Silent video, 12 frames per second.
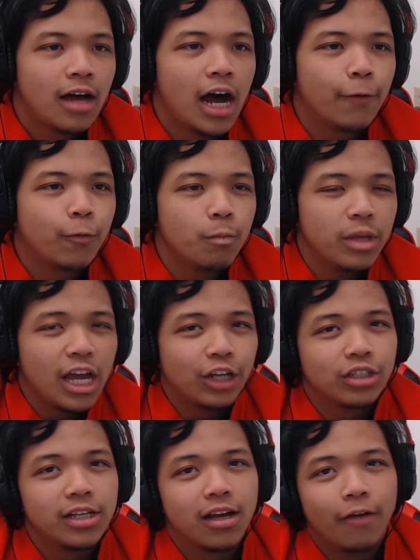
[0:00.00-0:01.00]
Uh, for me, I
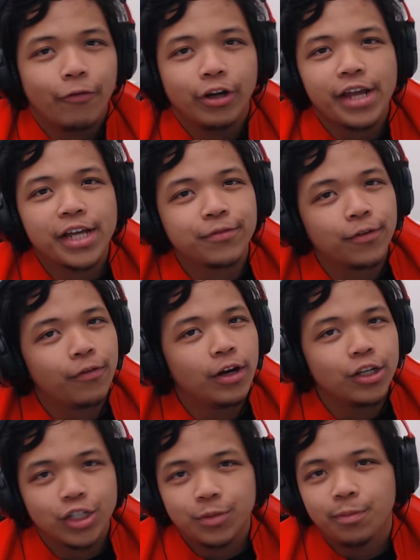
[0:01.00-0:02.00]
just like covering decks for
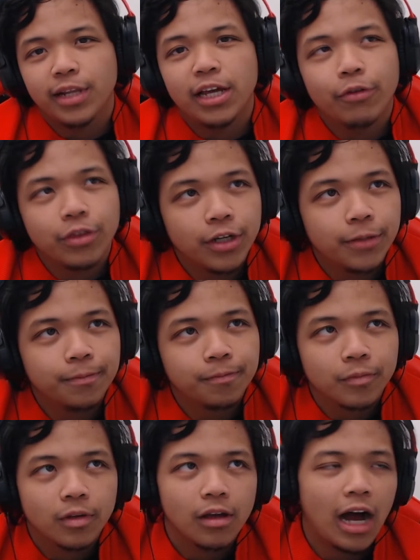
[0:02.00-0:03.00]
fun and just playing with them.
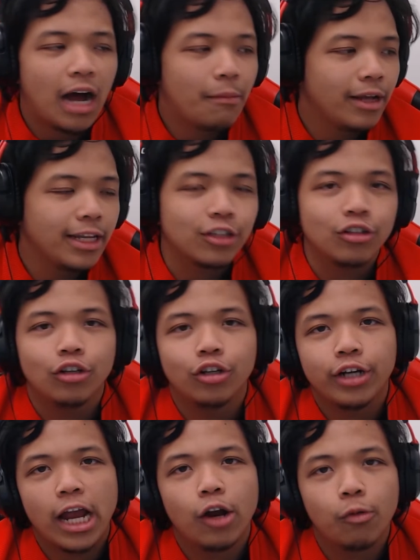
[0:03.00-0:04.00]
Um, I like to
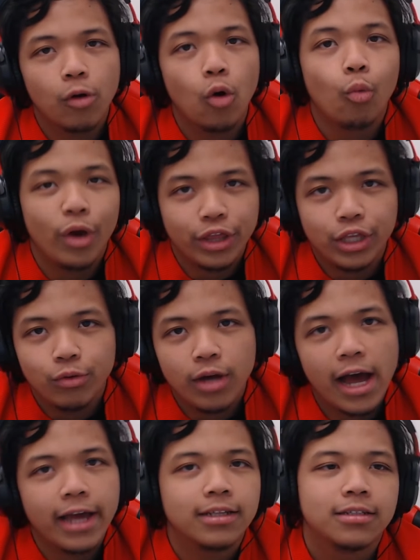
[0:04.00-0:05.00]
learn and grow with you
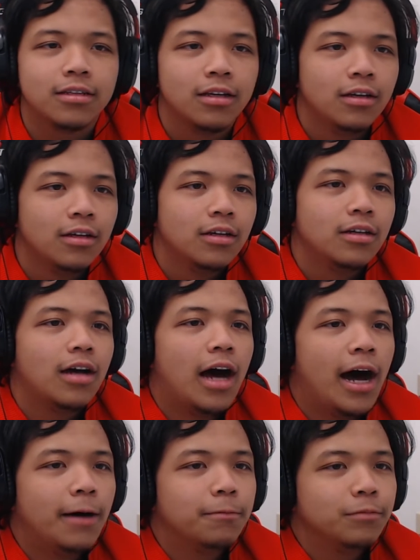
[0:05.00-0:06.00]
guys.
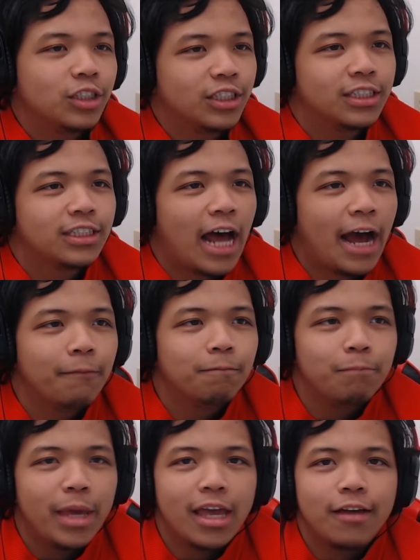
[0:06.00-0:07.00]
Um, just because
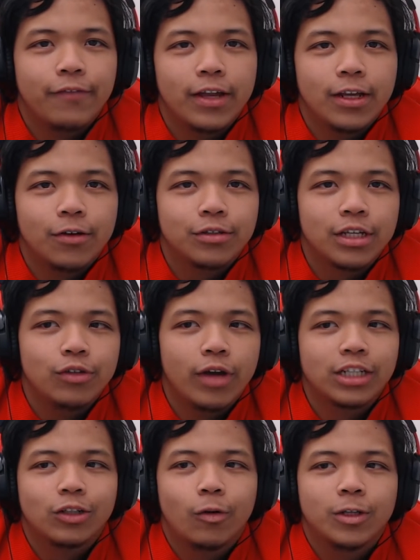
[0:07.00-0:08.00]
I'm making videos and you
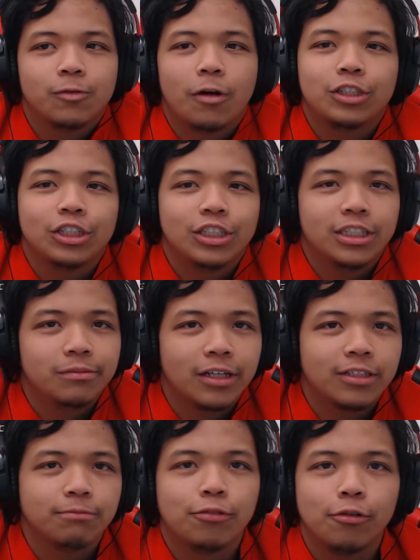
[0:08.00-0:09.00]
guys are the ones watching them
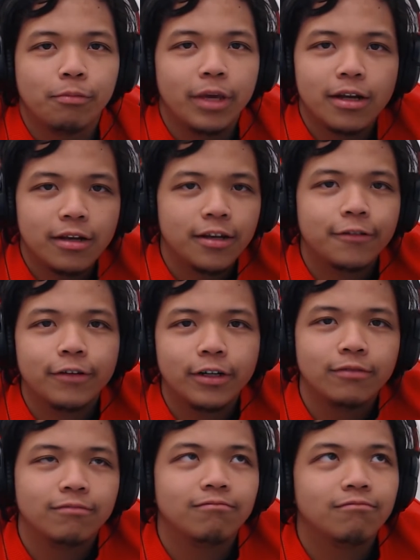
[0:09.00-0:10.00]
doesn't put me in a different,
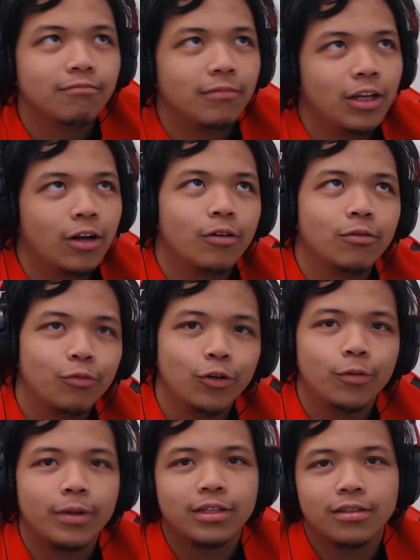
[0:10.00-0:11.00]
you know,
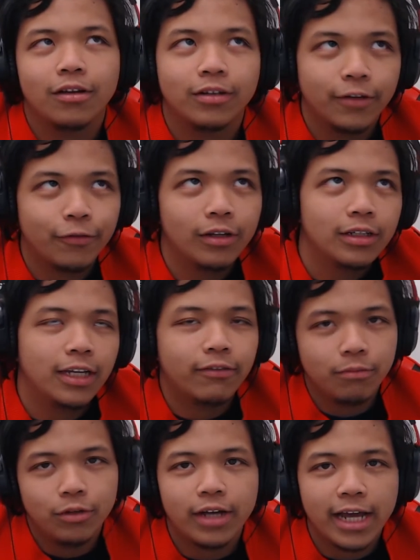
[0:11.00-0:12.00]
room as or different league
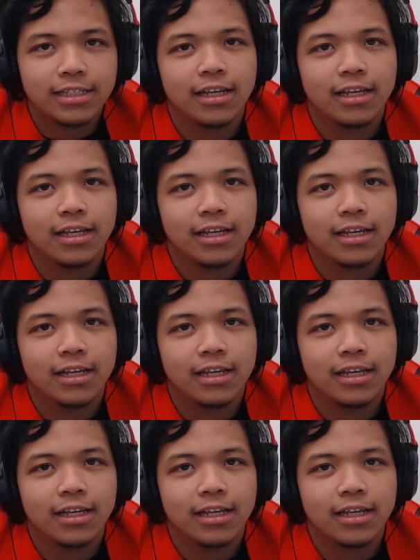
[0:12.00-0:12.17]
from you guys.